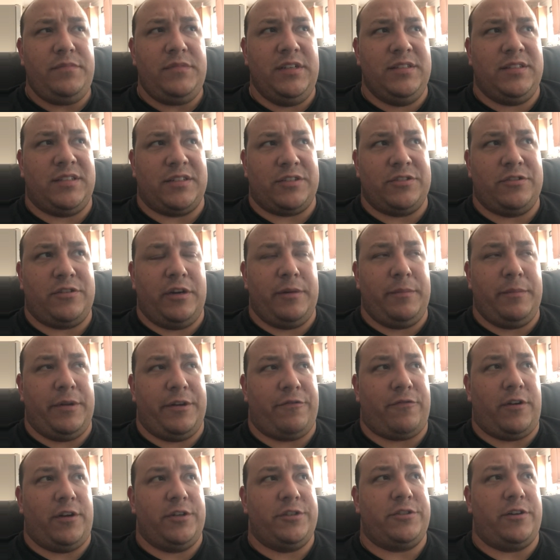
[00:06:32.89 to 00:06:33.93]
it's extremely
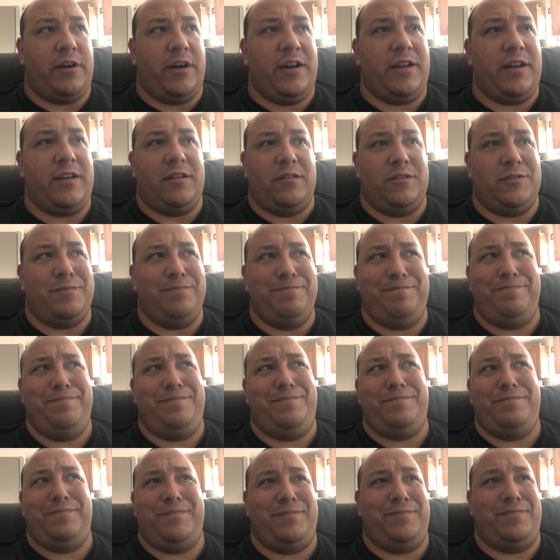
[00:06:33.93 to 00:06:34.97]
frustrating, and there's
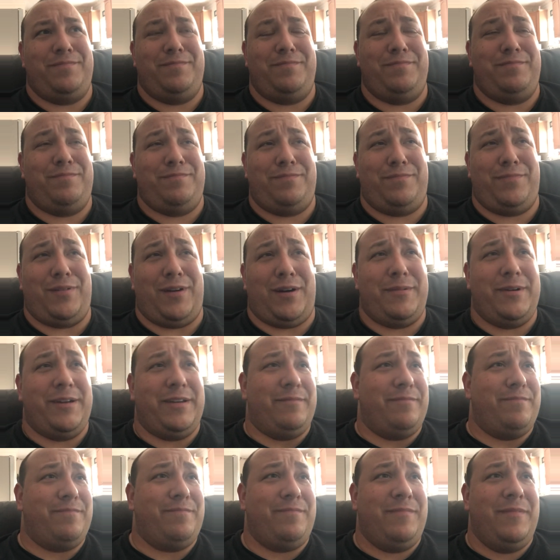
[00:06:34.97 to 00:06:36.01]
probably,